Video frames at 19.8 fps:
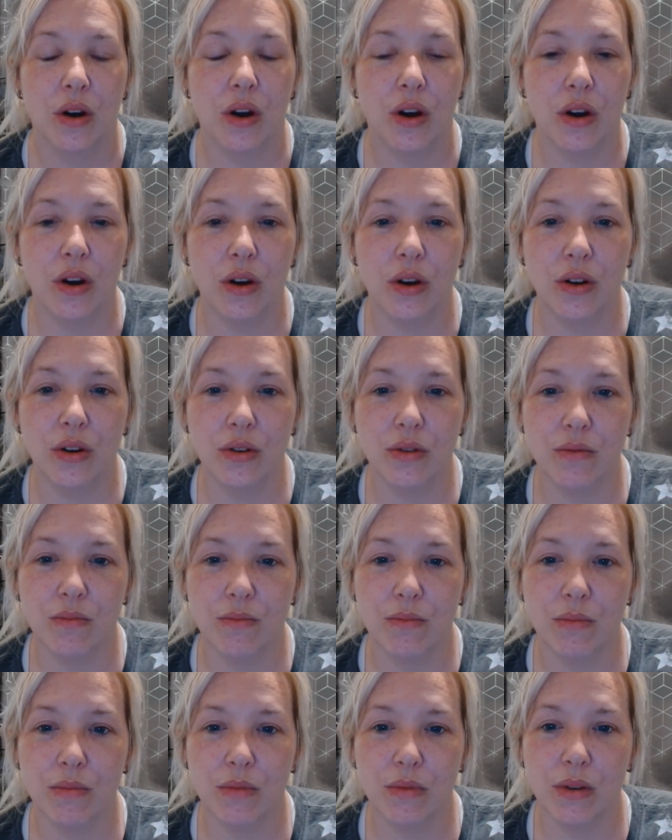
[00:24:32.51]

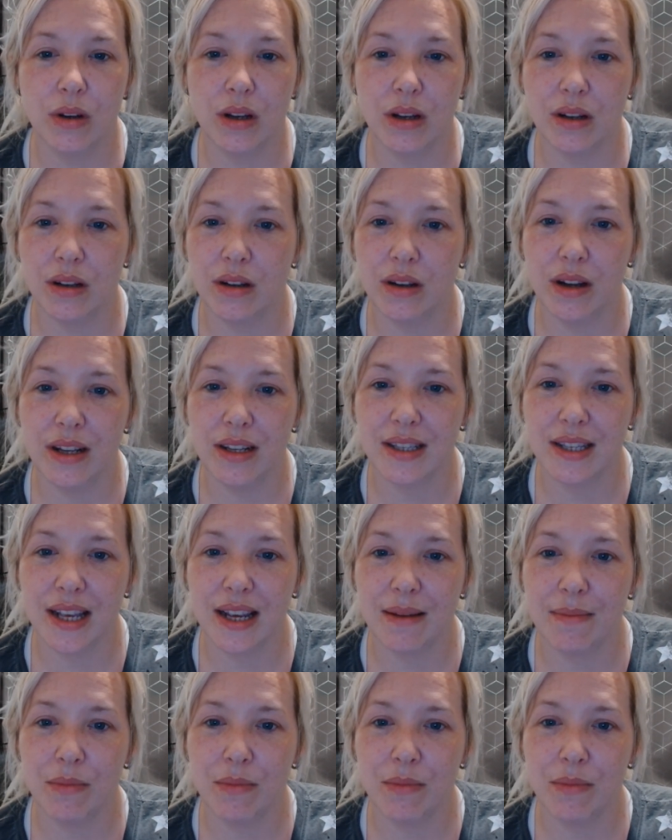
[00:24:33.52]
let's say,